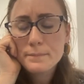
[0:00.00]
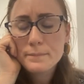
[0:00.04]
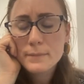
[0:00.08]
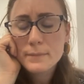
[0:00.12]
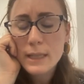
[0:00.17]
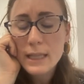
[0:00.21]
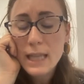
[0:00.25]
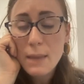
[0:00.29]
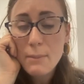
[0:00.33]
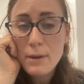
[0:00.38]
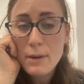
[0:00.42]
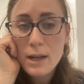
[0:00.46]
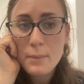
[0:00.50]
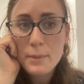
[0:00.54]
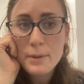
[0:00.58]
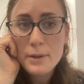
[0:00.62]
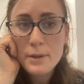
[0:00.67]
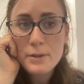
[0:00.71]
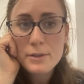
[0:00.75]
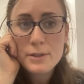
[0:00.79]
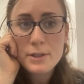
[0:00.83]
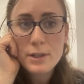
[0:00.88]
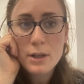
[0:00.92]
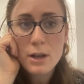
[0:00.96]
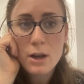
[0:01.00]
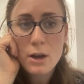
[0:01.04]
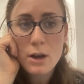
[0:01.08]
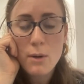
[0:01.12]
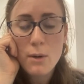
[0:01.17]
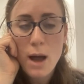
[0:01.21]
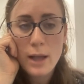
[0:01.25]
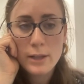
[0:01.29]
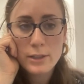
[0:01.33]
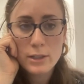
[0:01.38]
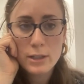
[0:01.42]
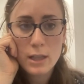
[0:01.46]
that came out a couple of years ago
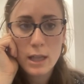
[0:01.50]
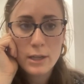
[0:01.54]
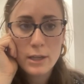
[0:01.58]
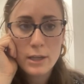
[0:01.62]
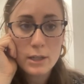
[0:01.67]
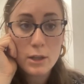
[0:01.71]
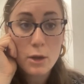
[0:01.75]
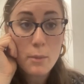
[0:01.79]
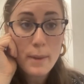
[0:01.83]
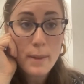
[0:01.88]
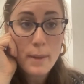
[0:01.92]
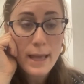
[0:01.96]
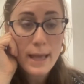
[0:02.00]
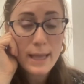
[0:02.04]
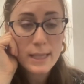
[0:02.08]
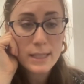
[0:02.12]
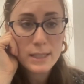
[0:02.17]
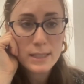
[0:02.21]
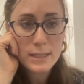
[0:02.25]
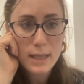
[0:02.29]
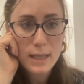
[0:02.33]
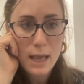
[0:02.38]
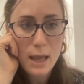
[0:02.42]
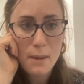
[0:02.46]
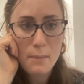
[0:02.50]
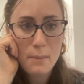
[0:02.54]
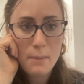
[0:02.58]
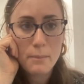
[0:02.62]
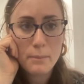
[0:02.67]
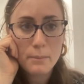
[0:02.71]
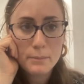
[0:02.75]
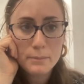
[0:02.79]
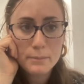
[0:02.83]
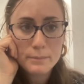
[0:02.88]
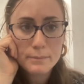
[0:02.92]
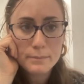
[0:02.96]
on Yolanda Lopez
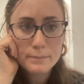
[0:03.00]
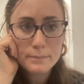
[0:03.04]
um,